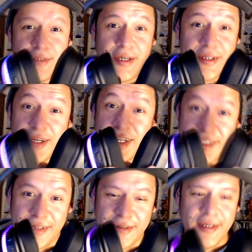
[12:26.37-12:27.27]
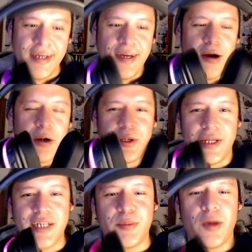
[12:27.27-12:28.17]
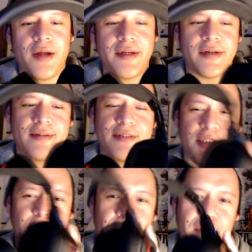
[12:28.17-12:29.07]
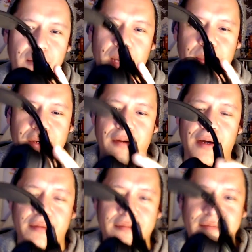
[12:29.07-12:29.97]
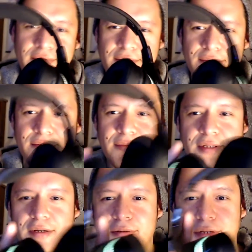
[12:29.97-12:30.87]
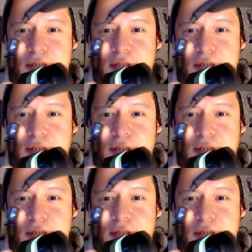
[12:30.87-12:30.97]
you guys now, on your next product, try to wrap it around, you know, in the